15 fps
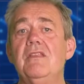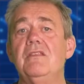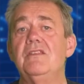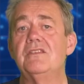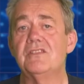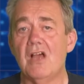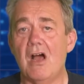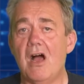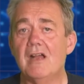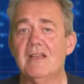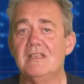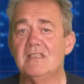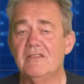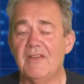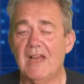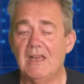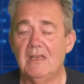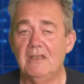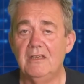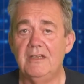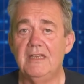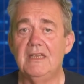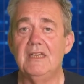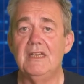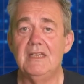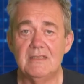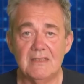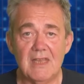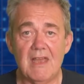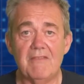that the target of our learning
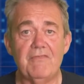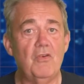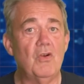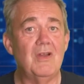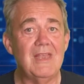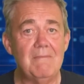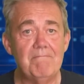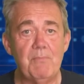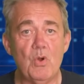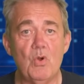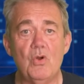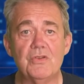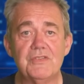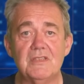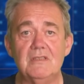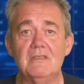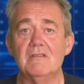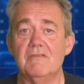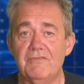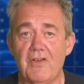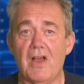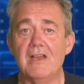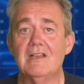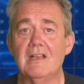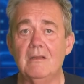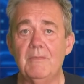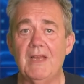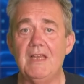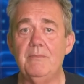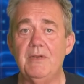is therefore important, vital
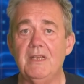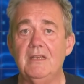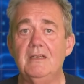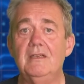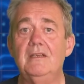maybe.